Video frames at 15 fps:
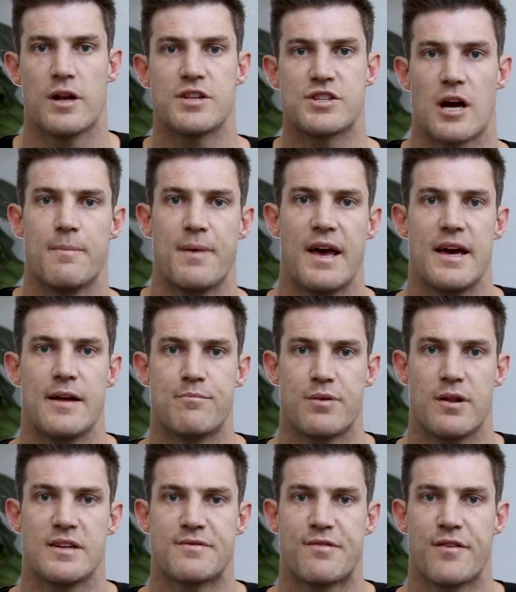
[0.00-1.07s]
to jump ahead,
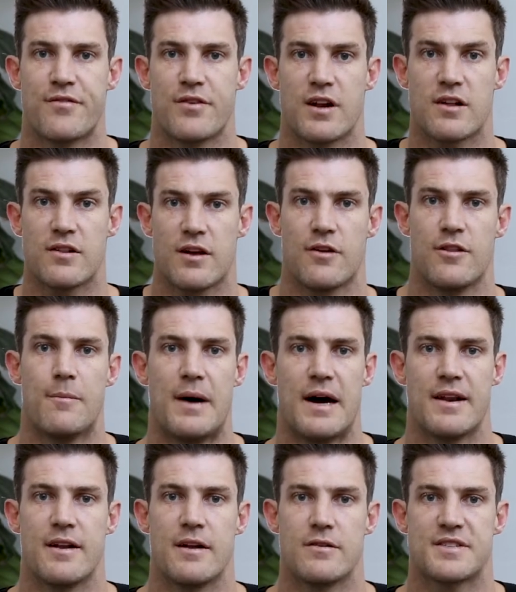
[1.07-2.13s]
please feel free to click on the
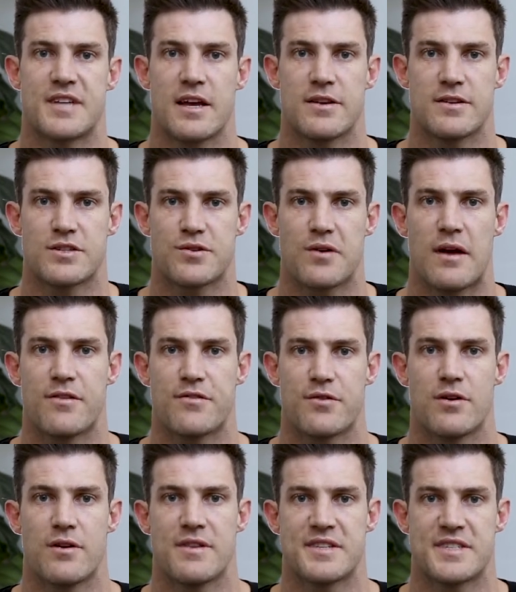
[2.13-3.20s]
button and it'll take you straight
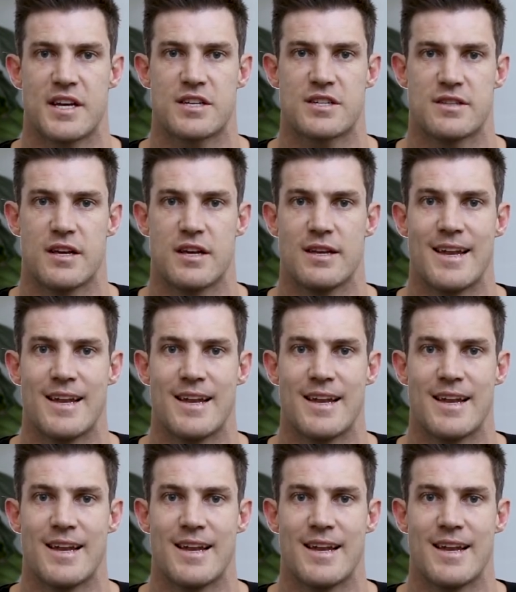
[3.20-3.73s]
through to the section that you